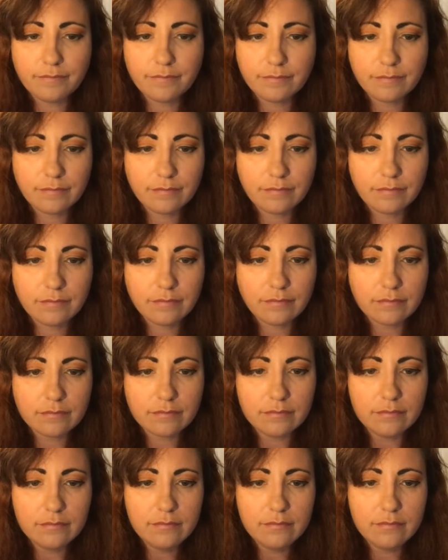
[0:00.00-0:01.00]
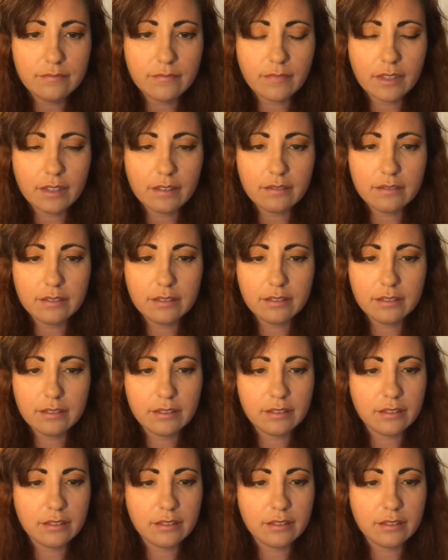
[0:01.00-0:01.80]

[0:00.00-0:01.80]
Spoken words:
(no one is talking)